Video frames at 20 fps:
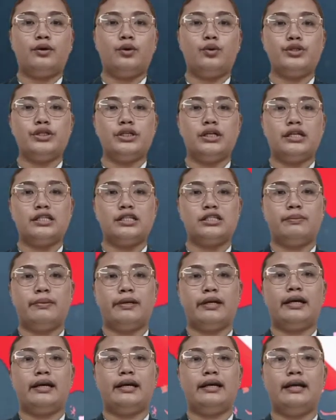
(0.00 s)
a crucial
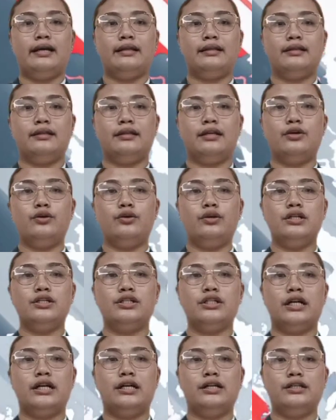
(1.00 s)
aspect, highlighting the
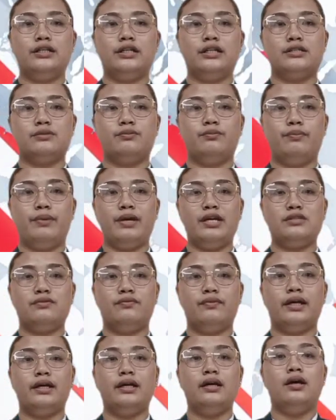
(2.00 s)
unique challenges
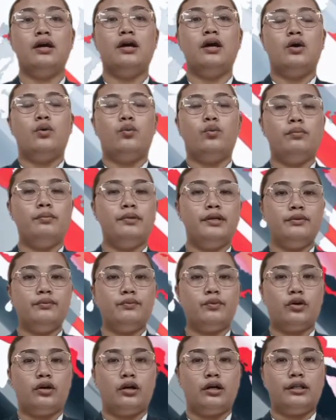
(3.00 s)
faced by women
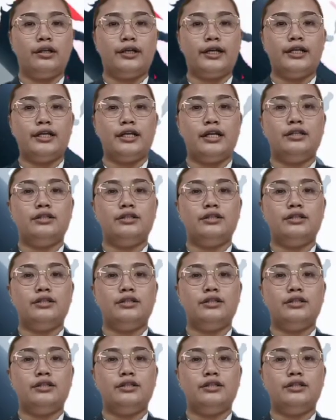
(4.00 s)
of color,